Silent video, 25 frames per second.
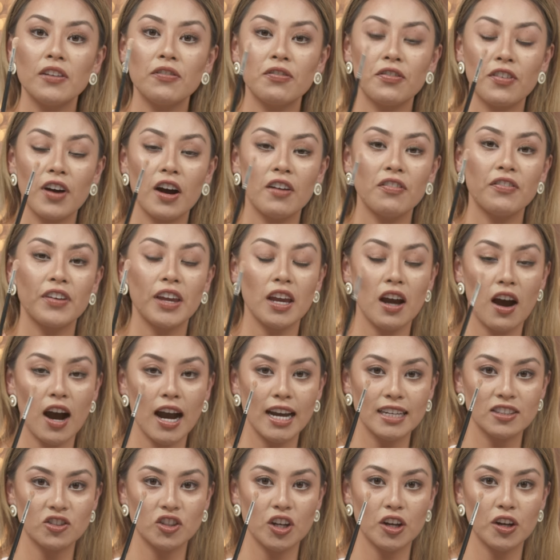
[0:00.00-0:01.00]
fluffy
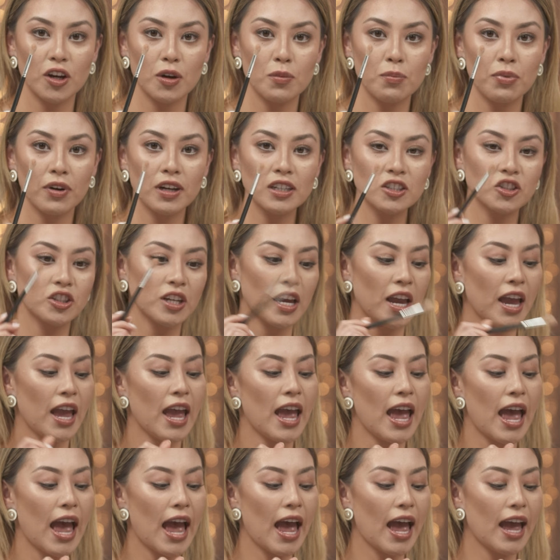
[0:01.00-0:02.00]
eyeshadow brush.
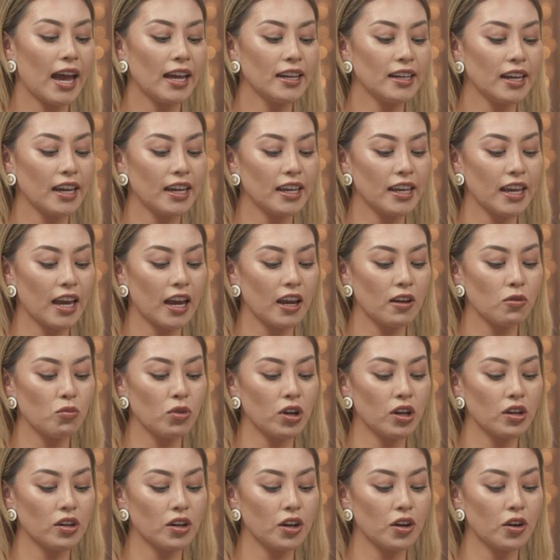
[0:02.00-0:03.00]
And again,
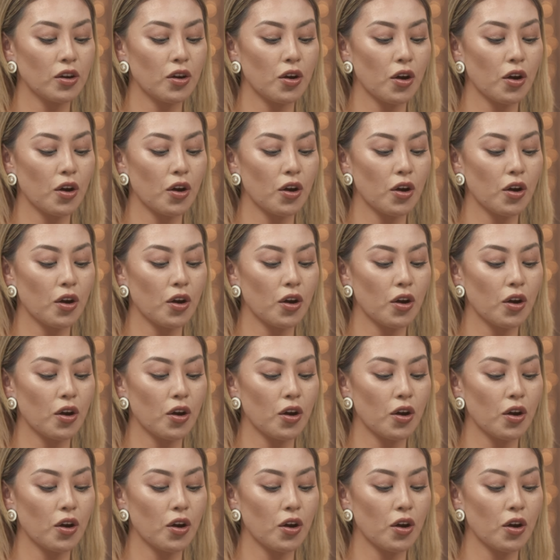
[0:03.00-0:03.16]
we're going to